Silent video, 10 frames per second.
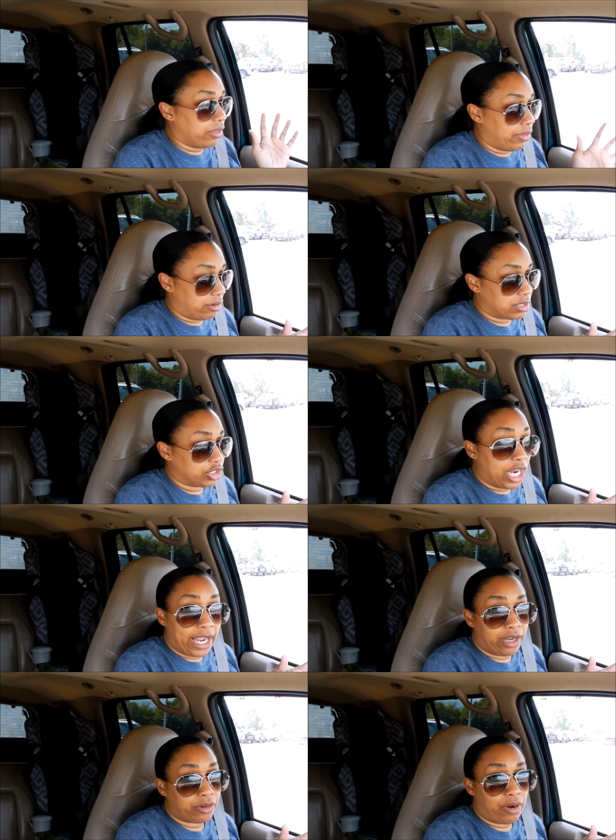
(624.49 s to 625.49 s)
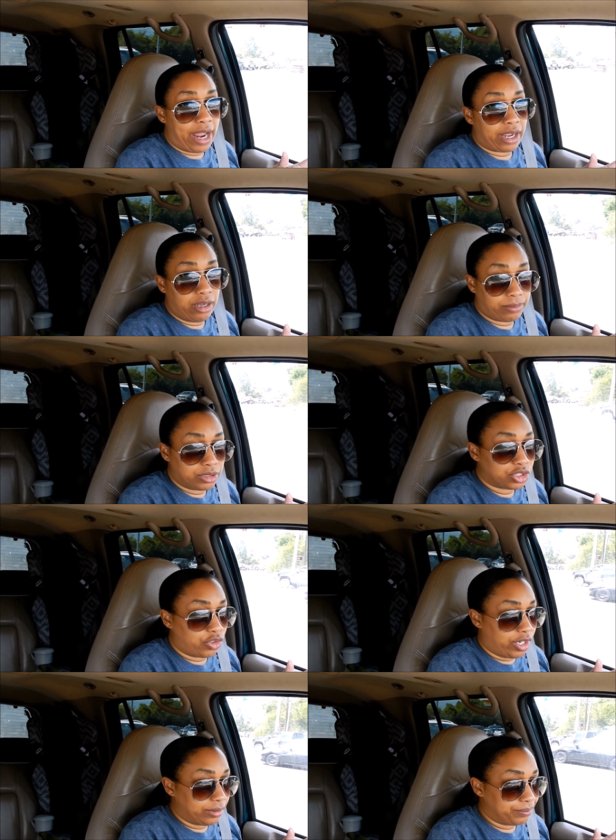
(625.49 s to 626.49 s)
There's a jack in a crack up the
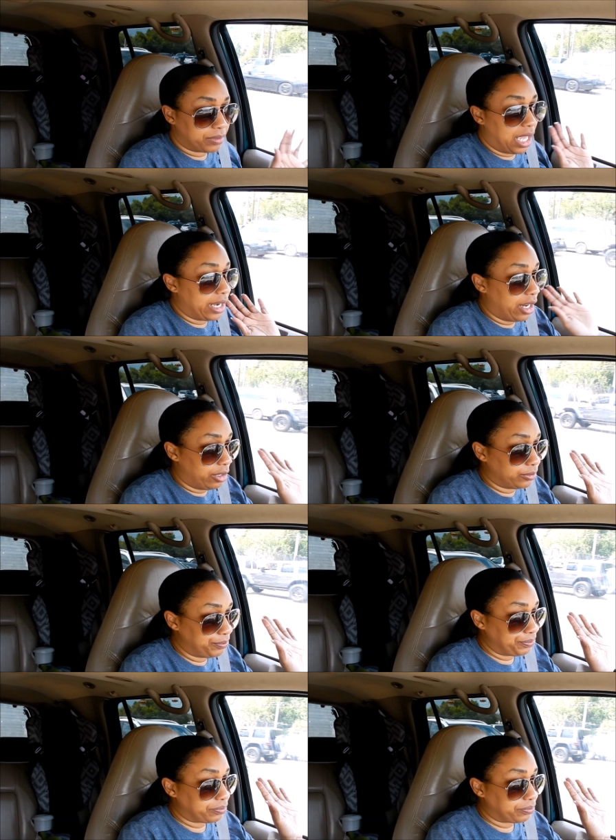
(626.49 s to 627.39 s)
street. I know,